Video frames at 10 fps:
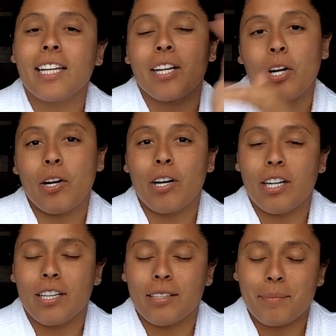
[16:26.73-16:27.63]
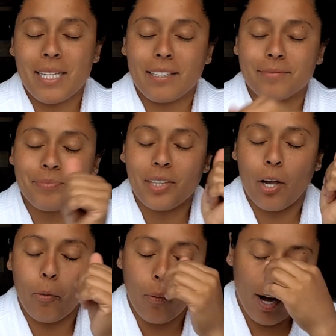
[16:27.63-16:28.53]
can get a
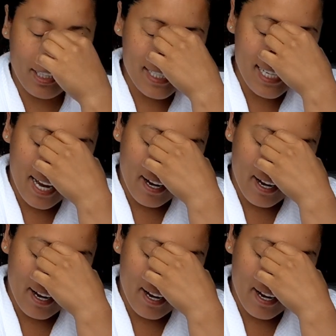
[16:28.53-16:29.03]
water